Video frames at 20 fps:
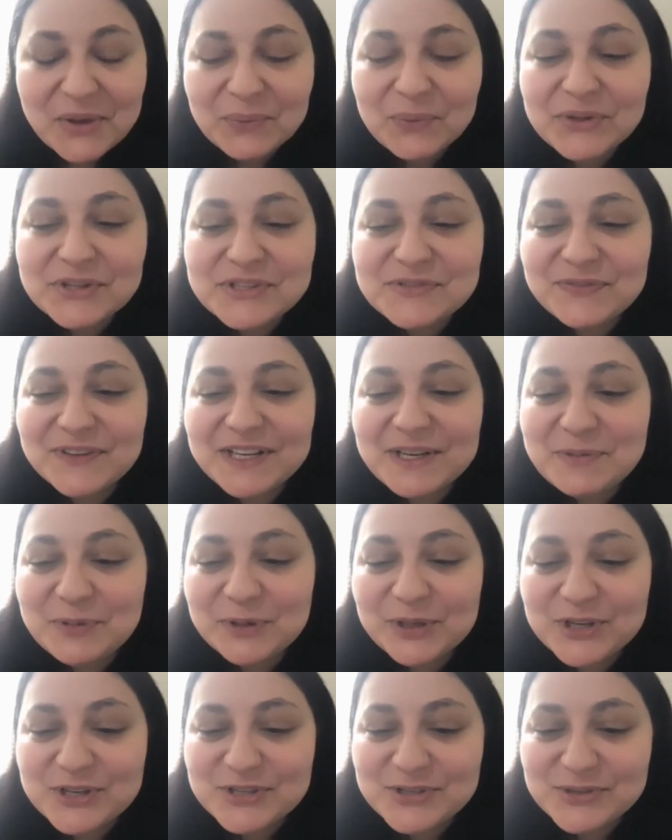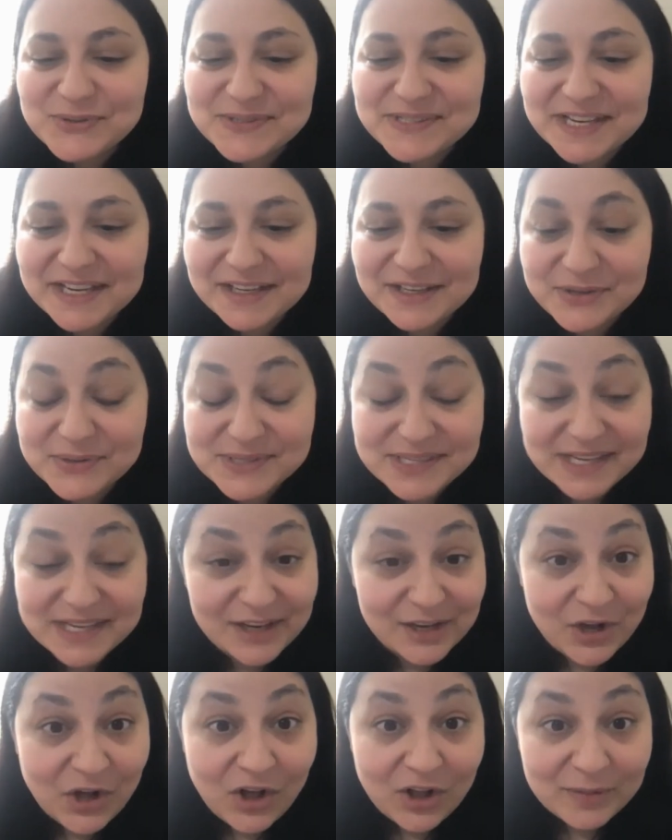Well, it's funny because you say
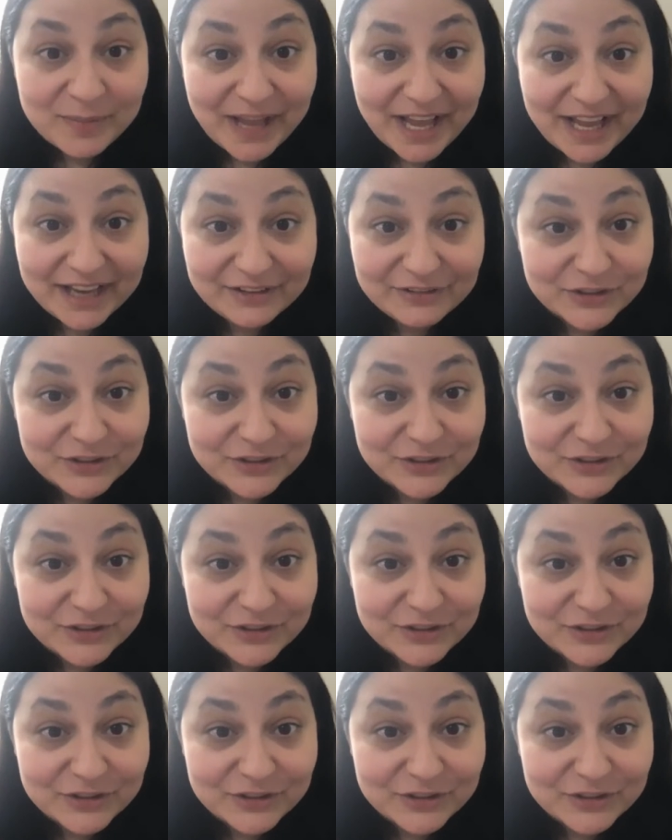a callback.